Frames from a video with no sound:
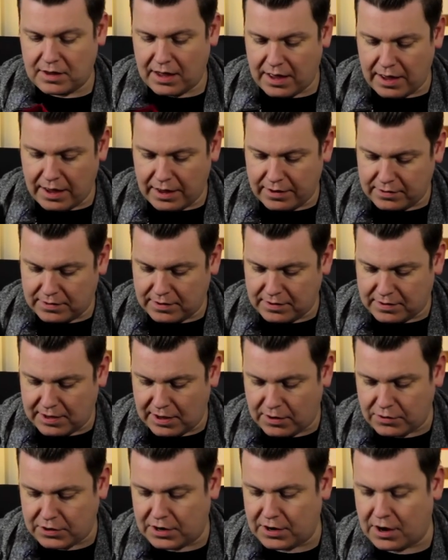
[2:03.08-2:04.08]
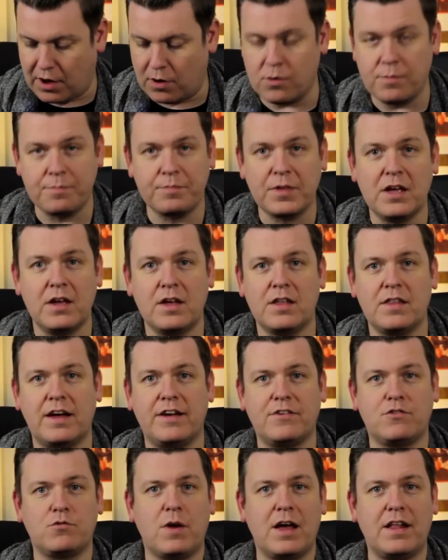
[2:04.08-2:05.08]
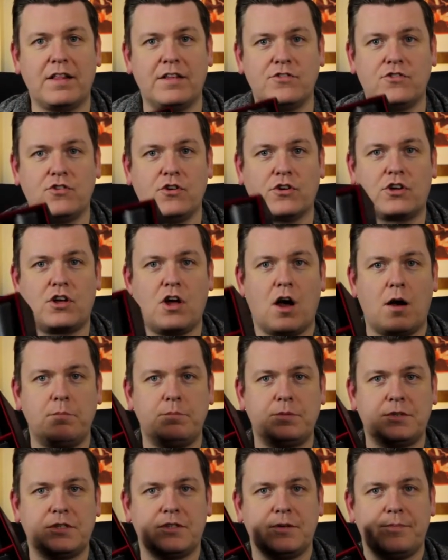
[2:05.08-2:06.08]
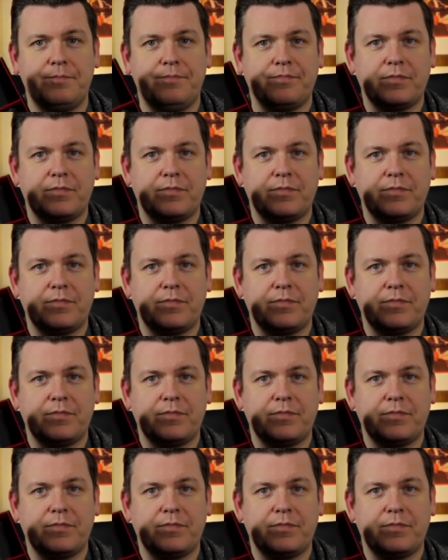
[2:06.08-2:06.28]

uh, to tell you now that as well as your cups